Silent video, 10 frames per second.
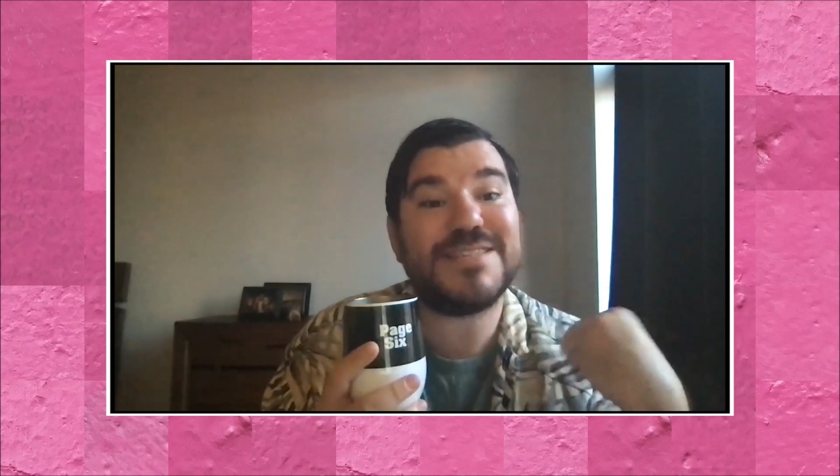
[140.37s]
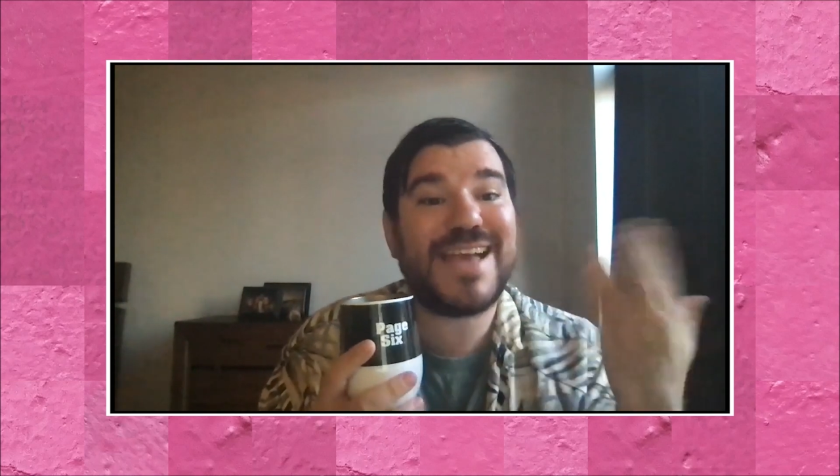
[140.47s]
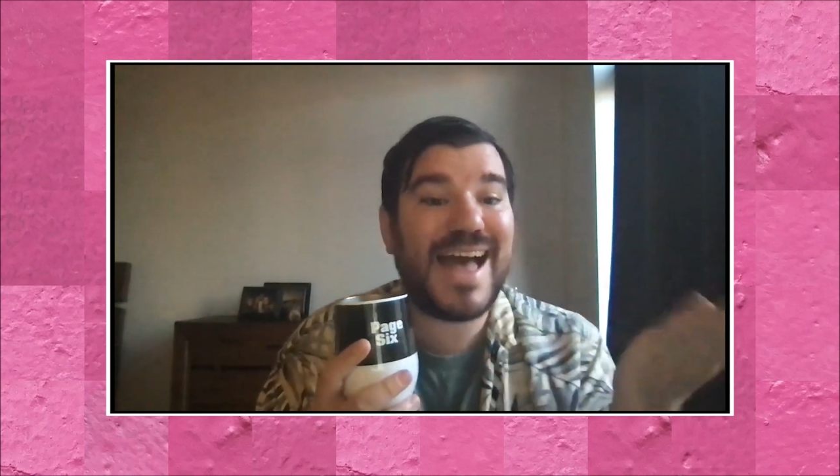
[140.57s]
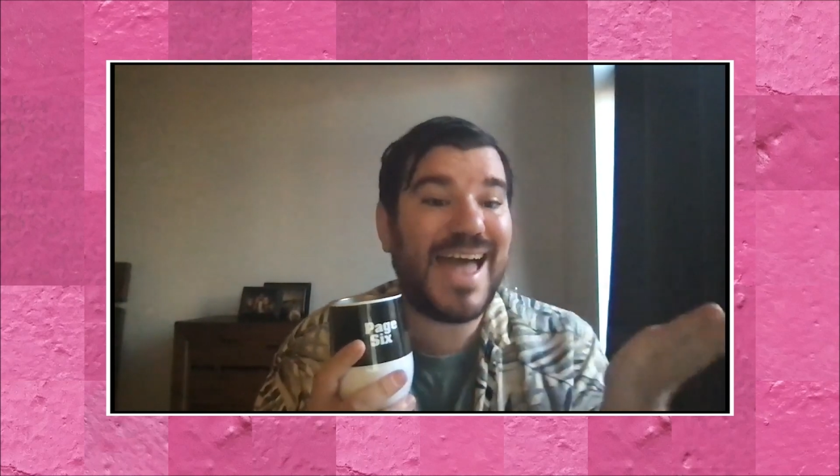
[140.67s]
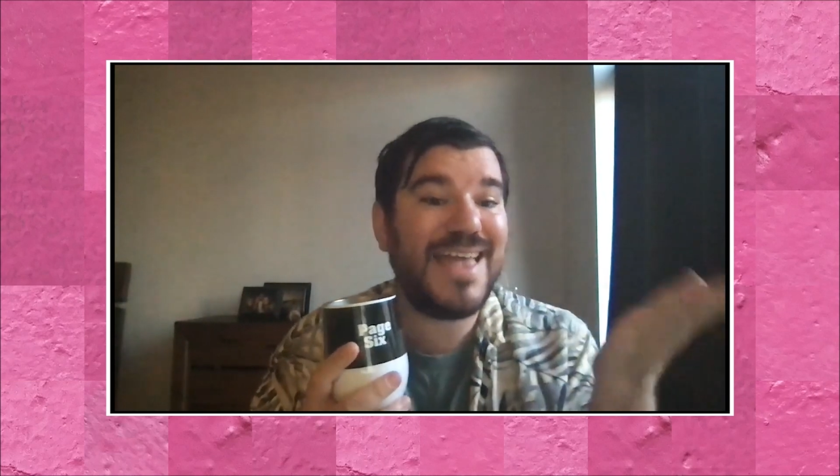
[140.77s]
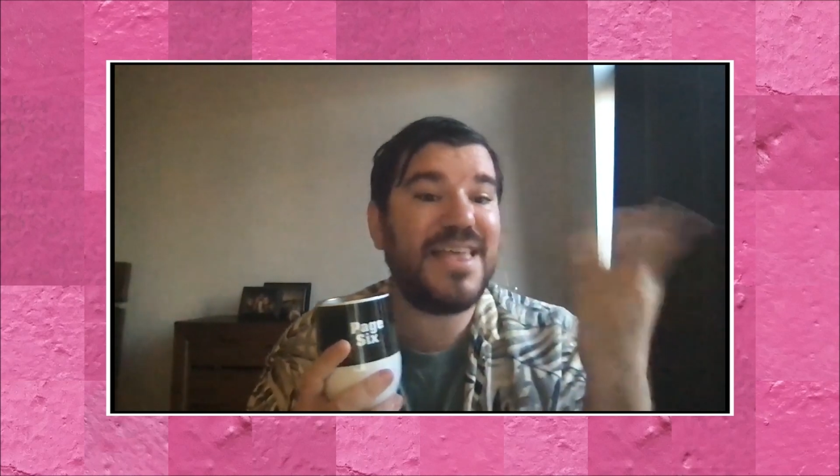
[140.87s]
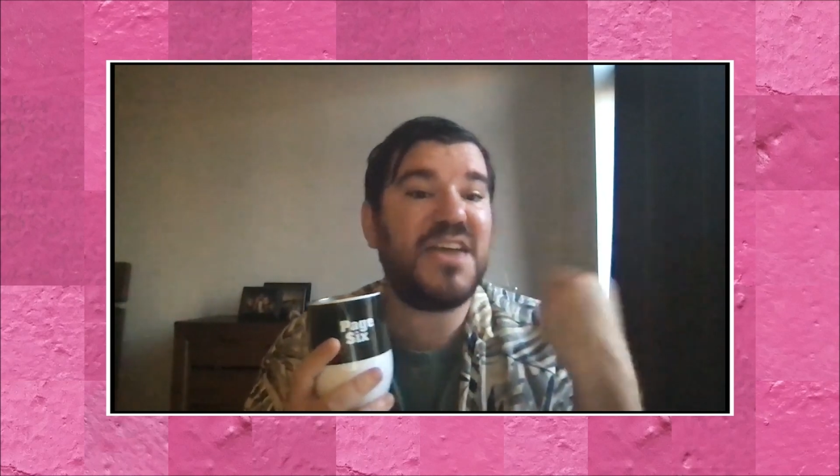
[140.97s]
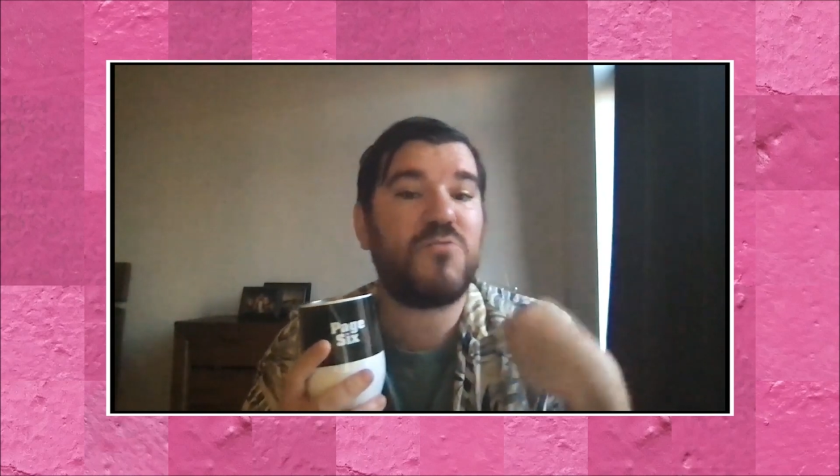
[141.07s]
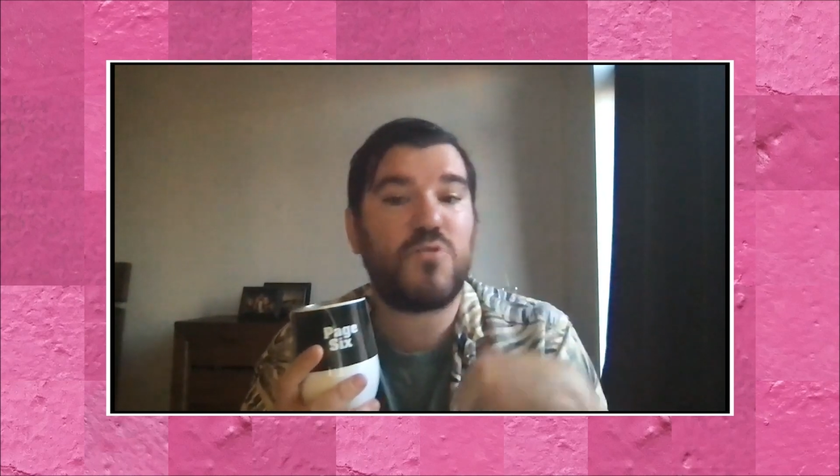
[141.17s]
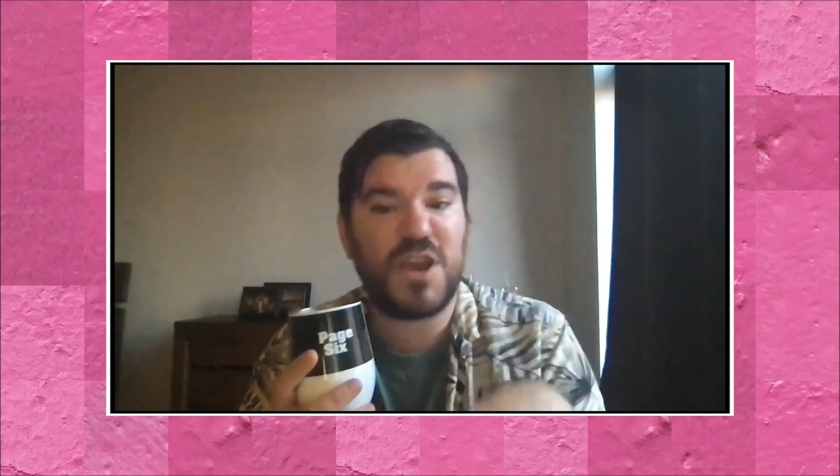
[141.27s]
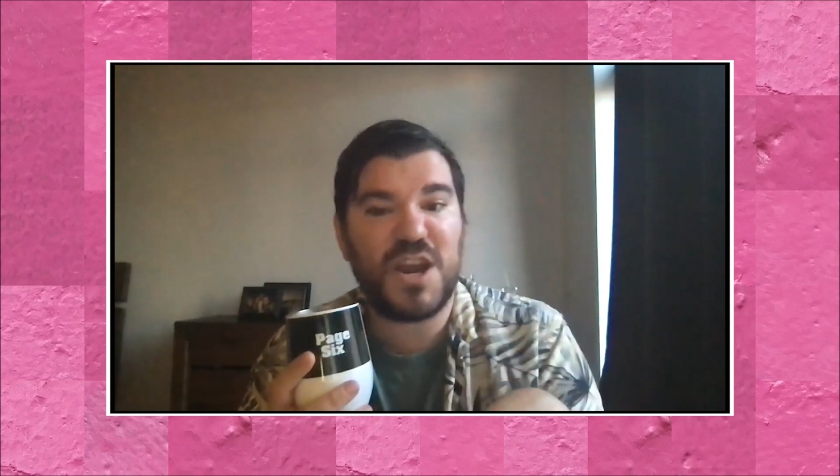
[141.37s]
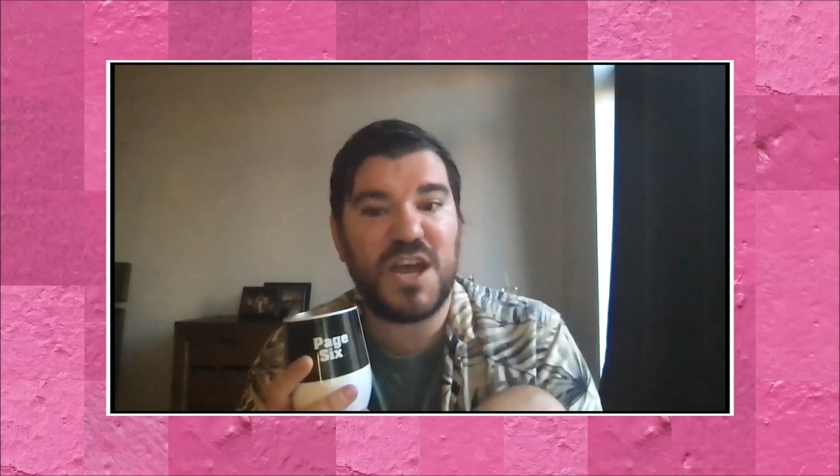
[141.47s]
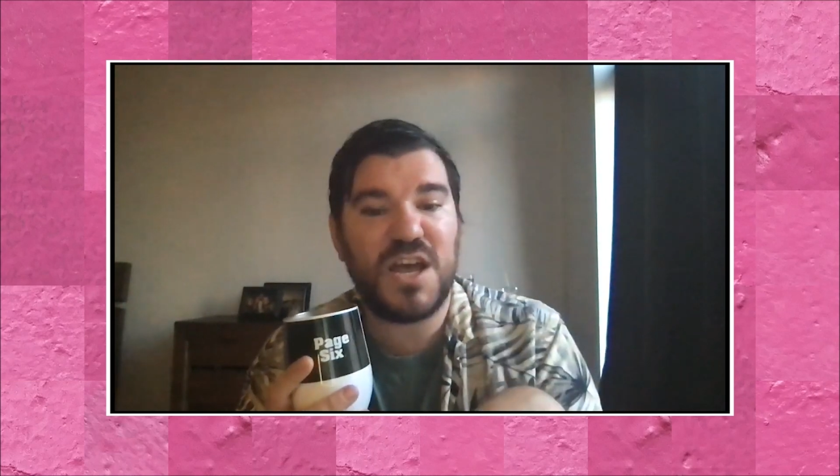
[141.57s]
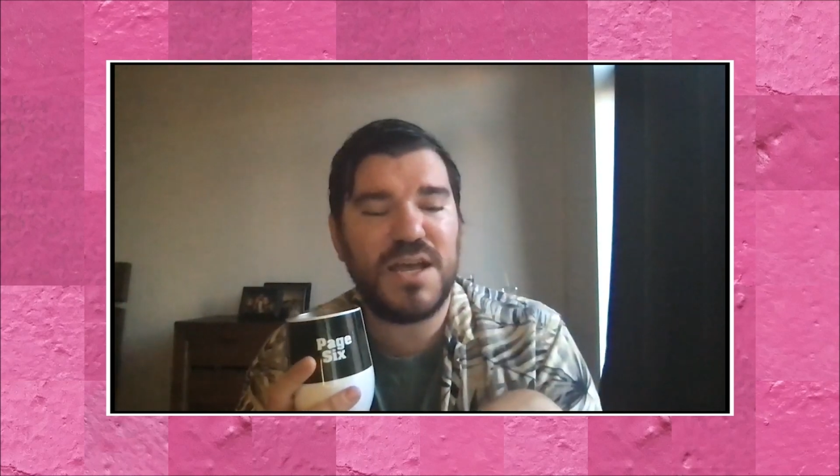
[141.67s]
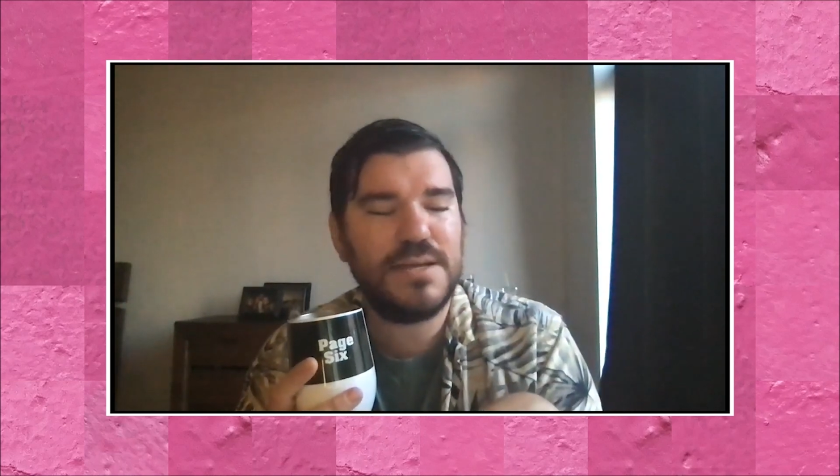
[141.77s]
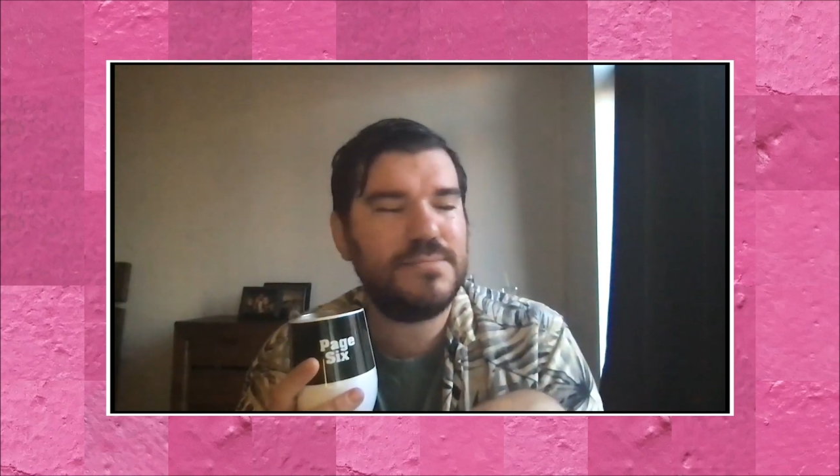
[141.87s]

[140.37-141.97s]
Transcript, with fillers: Kyle and Renna